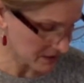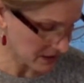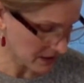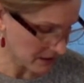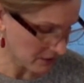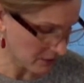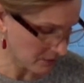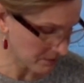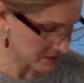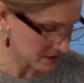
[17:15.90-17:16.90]
that
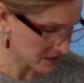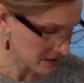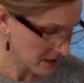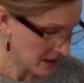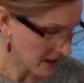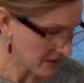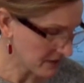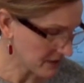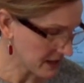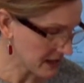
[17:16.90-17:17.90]
helps. And then
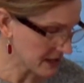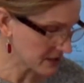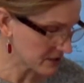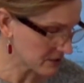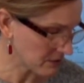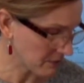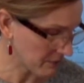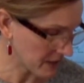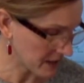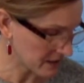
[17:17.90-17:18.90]
they can do the
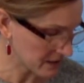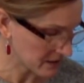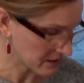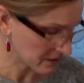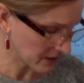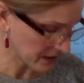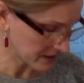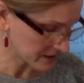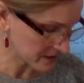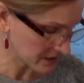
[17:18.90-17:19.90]
fun
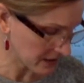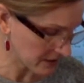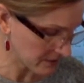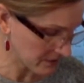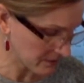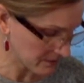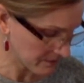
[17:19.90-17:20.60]
lines later.